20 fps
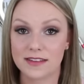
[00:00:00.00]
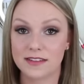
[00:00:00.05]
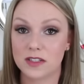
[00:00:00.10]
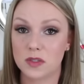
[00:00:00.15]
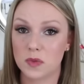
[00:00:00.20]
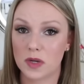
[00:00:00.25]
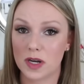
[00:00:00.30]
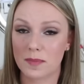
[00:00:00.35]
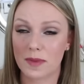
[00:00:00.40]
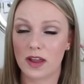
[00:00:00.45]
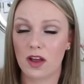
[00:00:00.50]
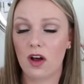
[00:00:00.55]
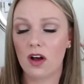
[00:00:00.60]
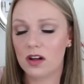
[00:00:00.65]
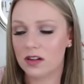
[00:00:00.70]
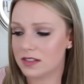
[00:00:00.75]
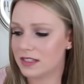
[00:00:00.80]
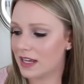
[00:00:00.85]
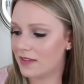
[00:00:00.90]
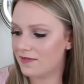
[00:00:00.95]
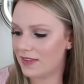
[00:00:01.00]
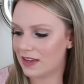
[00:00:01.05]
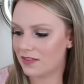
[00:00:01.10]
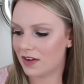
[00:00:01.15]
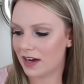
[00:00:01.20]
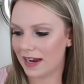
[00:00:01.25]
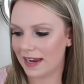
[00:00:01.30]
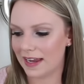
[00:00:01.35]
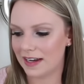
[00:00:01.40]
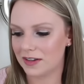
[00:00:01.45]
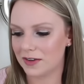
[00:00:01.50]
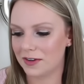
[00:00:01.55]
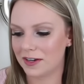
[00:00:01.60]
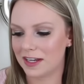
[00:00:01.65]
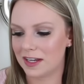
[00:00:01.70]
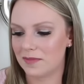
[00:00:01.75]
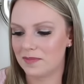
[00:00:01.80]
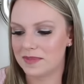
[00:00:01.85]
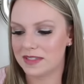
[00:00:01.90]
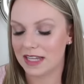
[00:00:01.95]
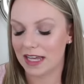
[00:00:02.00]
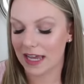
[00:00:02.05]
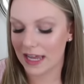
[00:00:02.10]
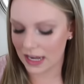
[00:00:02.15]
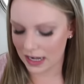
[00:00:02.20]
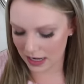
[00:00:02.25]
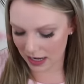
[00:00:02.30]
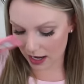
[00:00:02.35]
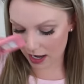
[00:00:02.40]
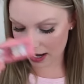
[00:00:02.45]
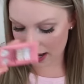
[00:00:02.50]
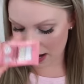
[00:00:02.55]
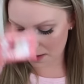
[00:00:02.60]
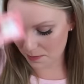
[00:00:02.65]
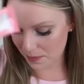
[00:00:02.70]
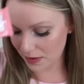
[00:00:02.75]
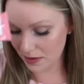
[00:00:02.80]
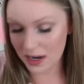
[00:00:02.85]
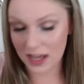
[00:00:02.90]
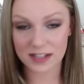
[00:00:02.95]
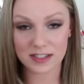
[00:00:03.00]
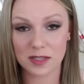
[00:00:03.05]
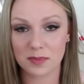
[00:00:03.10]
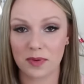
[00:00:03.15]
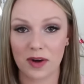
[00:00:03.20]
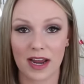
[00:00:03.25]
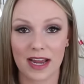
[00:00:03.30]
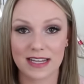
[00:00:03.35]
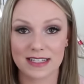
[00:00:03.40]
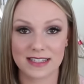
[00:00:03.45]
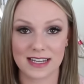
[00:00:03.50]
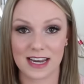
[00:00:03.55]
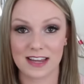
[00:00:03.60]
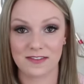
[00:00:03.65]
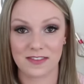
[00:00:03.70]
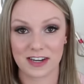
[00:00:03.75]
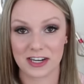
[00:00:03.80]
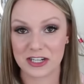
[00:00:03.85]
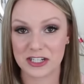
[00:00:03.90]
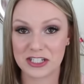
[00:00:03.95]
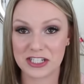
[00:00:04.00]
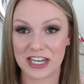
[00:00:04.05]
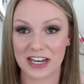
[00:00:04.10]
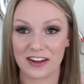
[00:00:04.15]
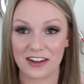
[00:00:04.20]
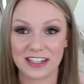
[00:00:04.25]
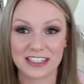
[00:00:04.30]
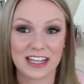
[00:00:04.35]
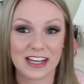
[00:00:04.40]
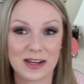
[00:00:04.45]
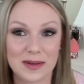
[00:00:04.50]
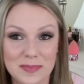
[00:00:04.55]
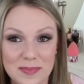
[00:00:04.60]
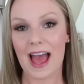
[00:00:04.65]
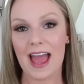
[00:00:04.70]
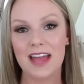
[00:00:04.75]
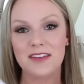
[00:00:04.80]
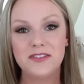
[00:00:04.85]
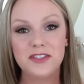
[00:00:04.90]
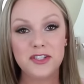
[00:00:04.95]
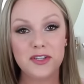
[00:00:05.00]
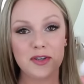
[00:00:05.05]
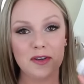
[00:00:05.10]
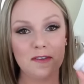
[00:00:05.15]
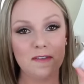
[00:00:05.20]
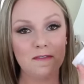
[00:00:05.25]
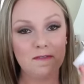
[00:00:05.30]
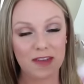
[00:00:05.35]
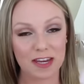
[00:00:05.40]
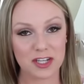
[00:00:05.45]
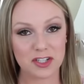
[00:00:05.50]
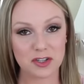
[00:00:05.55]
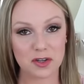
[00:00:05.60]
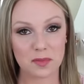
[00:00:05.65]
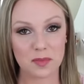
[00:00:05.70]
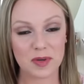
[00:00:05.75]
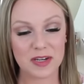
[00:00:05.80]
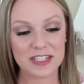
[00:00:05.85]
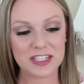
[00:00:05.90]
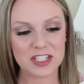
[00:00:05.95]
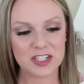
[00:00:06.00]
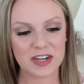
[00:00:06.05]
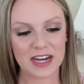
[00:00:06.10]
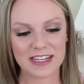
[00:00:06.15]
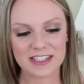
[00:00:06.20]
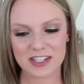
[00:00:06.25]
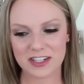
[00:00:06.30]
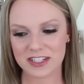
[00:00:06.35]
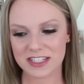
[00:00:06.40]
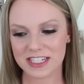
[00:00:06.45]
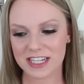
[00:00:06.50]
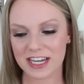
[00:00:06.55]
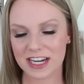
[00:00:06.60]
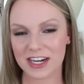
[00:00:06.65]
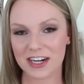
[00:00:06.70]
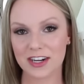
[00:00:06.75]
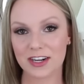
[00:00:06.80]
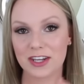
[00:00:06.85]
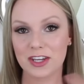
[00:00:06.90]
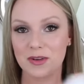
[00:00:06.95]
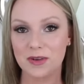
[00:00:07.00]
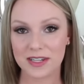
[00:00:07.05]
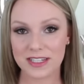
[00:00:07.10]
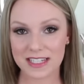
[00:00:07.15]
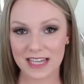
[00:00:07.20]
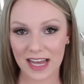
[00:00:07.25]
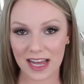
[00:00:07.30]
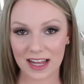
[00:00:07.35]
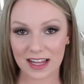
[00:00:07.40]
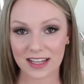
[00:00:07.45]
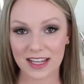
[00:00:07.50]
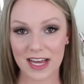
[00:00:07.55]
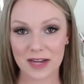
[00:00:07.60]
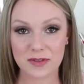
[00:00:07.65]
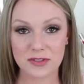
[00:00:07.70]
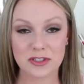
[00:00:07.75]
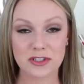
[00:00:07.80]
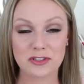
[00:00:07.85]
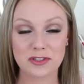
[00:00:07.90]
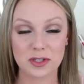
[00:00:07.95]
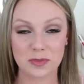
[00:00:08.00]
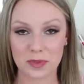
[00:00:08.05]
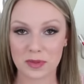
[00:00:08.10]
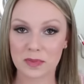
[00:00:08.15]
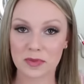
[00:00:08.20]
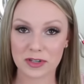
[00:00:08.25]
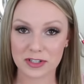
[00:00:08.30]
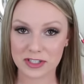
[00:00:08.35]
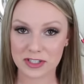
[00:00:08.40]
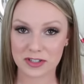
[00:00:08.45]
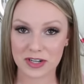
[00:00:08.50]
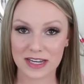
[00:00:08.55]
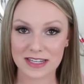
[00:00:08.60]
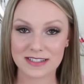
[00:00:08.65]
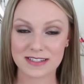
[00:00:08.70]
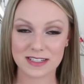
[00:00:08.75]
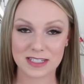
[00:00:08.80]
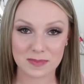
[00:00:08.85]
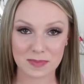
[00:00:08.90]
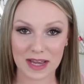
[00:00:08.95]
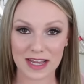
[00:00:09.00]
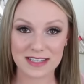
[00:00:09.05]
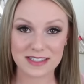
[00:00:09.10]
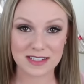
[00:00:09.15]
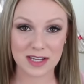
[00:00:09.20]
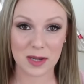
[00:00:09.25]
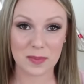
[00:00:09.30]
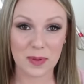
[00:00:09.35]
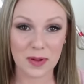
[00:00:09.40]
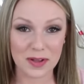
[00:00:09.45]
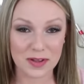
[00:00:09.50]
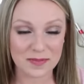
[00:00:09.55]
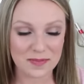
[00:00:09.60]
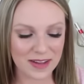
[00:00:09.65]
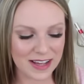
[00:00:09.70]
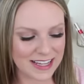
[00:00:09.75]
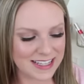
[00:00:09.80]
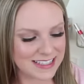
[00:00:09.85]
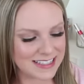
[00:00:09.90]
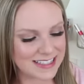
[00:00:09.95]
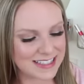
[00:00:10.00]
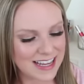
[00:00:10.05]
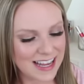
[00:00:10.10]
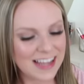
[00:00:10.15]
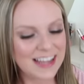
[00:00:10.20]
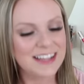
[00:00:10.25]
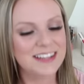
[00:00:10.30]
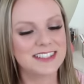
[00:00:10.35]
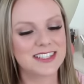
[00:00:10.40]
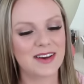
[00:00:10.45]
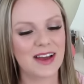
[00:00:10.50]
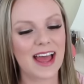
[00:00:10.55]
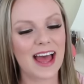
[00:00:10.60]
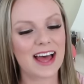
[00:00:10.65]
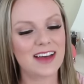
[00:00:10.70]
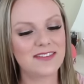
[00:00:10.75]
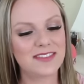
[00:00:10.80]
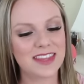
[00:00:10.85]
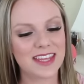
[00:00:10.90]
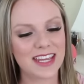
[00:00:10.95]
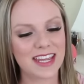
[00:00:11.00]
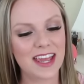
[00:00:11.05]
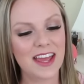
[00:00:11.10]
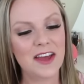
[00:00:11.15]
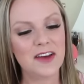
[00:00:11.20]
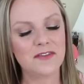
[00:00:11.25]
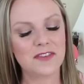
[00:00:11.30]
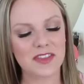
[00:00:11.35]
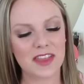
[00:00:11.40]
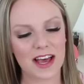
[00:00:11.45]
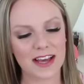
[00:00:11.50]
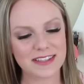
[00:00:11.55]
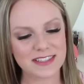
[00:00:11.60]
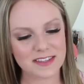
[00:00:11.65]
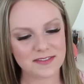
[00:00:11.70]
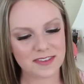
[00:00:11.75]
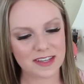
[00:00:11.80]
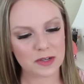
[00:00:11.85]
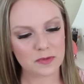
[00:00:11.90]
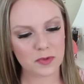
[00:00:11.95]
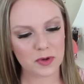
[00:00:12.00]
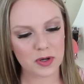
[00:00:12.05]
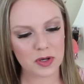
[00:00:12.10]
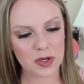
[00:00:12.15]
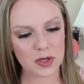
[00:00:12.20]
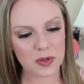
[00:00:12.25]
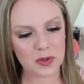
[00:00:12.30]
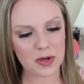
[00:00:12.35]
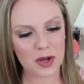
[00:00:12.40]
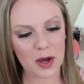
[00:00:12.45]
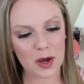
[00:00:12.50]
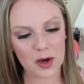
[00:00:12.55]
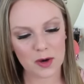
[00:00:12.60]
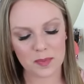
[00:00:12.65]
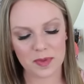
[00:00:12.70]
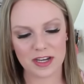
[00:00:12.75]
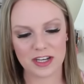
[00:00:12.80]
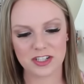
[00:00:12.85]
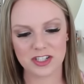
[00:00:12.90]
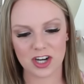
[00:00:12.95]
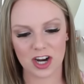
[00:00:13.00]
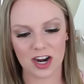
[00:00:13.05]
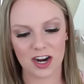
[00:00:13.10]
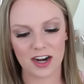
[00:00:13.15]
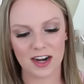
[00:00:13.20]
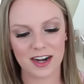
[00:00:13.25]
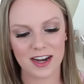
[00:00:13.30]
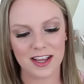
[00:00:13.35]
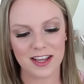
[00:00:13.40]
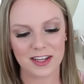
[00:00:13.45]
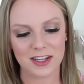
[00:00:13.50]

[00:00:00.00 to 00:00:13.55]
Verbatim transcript: This is one of my all-time favorite hand creams, and I'm not surprised that I finished it all up. I have 2 facial moisturizers here. You can tell I was super moisturized these past couple of months. So I have the Philosophy Renewed Hope in a Jar.